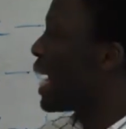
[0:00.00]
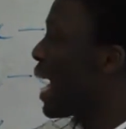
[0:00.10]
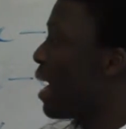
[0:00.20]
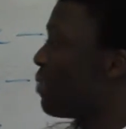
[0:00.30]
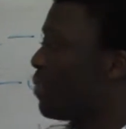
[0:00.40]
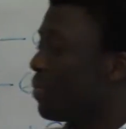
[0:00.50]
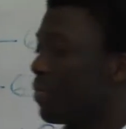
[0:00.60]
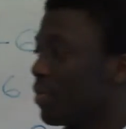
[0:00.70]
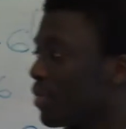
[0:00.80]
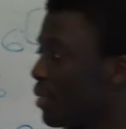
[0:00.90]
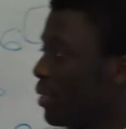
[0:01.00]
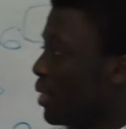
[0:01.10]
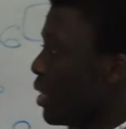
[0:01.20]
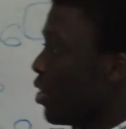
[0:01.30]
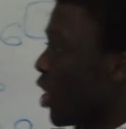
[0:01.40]
have,
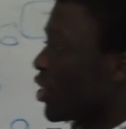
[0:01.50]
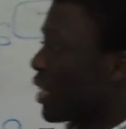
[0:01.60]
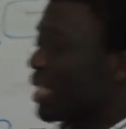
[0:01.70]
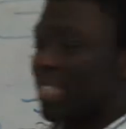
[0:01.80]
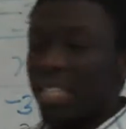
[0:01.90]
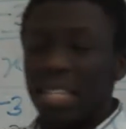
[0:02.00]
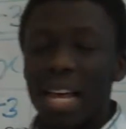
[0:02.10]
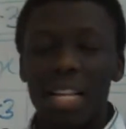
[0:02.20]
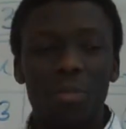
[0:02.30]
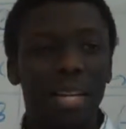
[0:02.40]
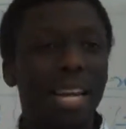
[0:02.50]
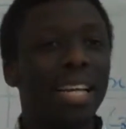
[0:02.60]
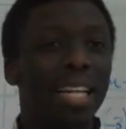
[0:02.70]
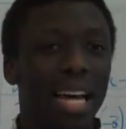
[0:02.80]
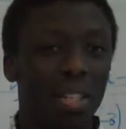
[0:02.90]
not just in this class, but in
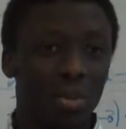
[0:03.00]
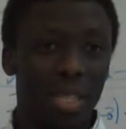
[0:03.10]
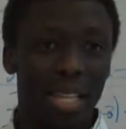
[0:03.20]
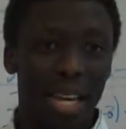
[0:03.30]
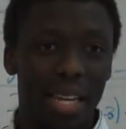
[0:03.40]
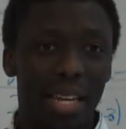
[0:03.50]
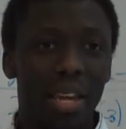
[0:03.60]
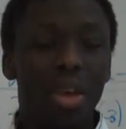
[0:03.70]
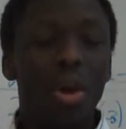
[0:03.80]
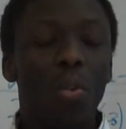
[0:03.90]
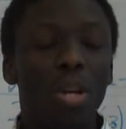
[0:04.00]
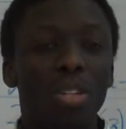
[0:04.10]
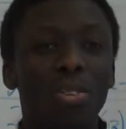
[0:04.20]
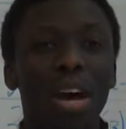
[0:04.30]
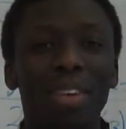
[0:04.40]
any class we take. We need
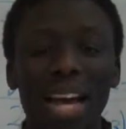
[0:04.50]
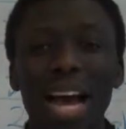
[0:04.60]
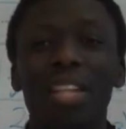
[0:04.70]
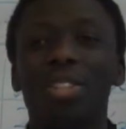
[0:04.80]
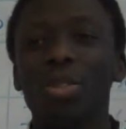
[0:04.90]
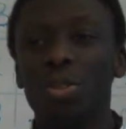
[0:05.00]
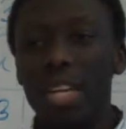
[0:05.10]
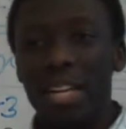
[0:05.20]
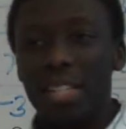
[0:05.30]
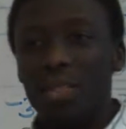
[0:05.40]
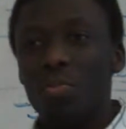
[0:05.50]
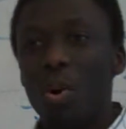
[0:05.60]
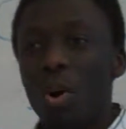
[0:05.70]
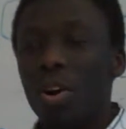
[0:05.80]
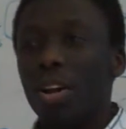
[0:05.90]
to have an attitude that is
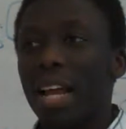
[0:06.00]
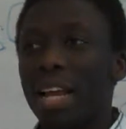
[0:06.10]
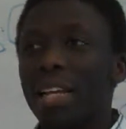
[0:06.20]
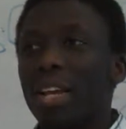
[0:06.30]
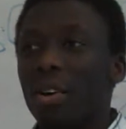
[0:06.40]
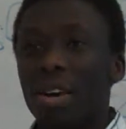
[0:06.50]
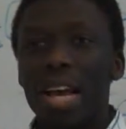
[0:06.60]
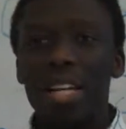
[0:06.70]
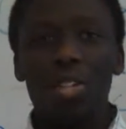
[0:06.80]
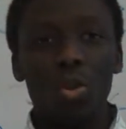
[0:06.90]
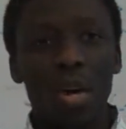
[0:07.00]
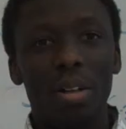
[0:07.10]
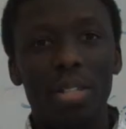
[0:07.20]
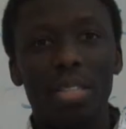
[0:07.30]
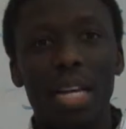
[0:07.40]
more like, okay, I didn't do well
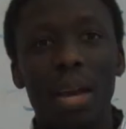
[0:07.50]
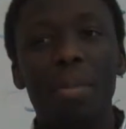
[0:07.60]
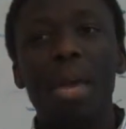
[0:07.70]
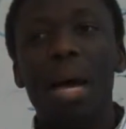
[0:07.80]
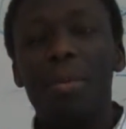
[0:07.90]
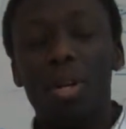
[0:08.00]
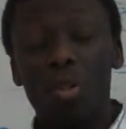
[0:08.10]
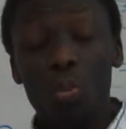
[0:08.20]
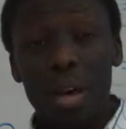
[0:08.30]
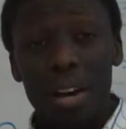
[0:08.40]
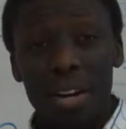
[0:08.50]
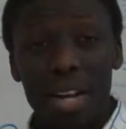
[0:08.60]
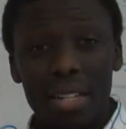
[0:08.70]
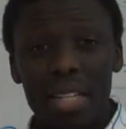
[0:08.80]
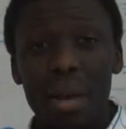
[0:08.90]
this time. I'm going to do better
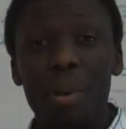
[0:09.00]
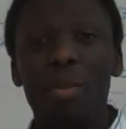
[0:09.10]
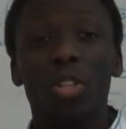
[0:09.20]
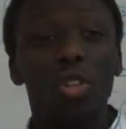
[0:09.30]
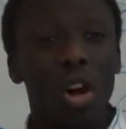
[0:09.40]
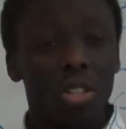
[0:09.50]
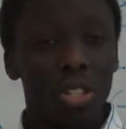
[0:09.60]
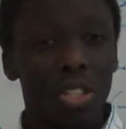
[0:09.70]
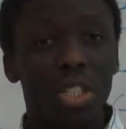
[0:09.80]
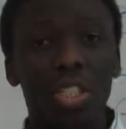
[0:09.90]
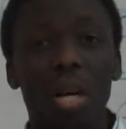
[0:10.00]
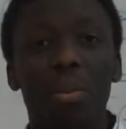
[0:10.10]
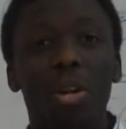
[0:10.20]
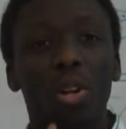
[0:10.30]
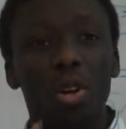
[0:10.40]
next time. I'm going to talk to the teacher. I'm
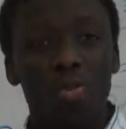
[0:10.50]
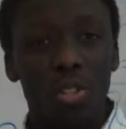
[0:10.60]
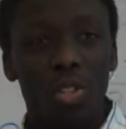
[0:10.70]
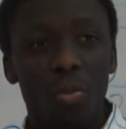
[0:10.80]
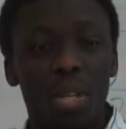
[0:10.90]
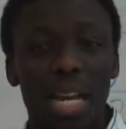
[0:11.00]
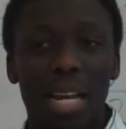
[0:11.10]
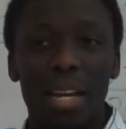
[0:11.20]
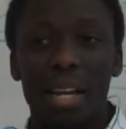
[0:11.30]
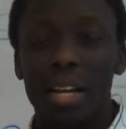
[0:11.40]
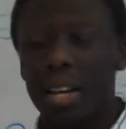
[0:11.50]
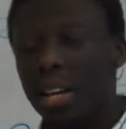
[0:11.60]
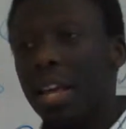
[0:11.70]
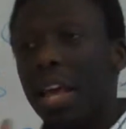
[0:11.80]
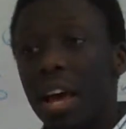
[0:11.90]
going to look for someone that can
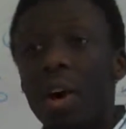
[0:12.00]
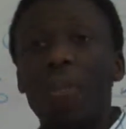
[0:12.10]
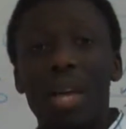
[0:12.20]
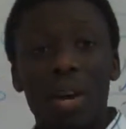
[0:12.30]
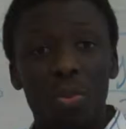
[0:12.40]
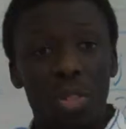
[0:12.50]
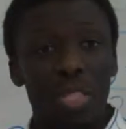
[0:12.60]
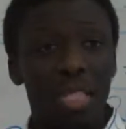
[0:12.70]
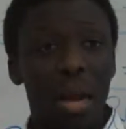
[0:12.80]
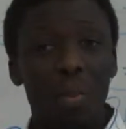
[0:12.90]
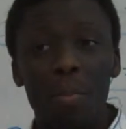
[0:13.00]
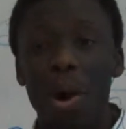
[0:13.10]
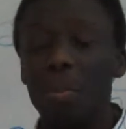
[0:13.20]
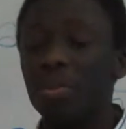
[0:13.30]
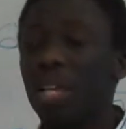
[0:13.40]
help me out with these type of
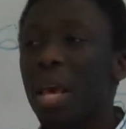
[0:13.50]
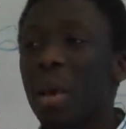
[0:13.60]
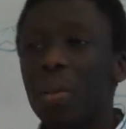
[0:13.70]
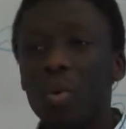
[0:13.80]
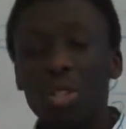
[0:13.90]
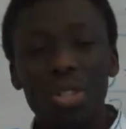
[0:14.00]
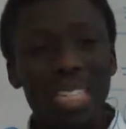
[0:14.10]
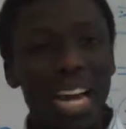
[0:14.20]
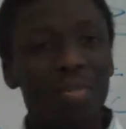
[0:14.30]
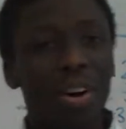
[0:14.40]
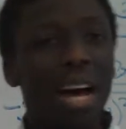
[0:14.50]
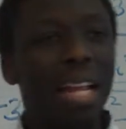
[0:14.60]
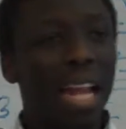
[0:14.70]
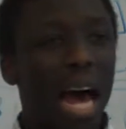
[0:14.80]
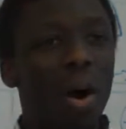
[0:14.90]
problems. But we should never
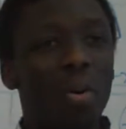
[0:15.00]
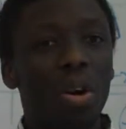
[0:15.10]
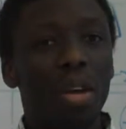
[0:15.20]
allow,